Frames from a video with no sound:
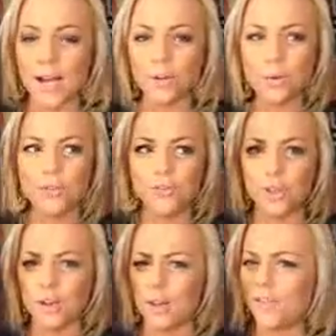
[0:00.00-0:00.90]
I don't know
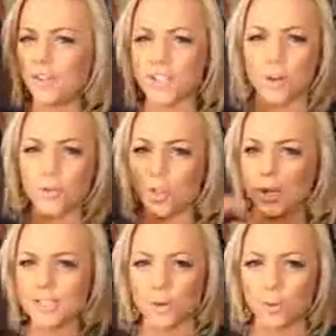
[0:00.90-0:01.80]
if it's hard for you
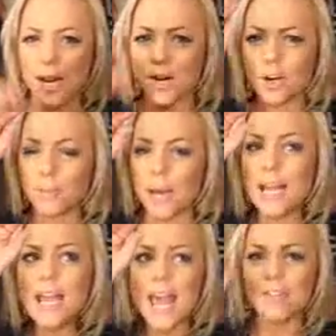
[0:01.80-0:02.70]
guys to write on it, but
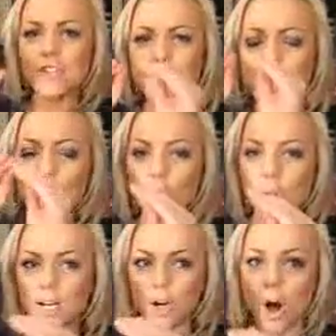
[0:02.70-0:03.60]
every time I go to
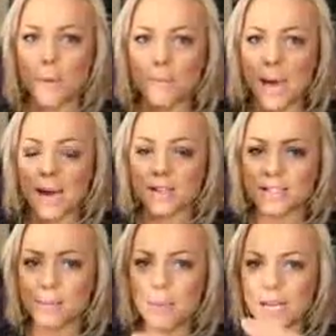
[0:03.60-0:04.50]
write a comment back to
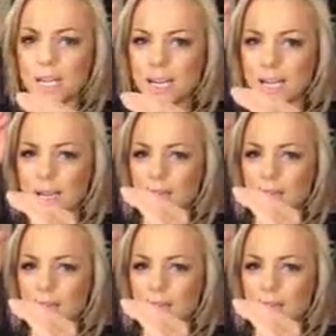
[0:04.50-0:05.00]
somebody,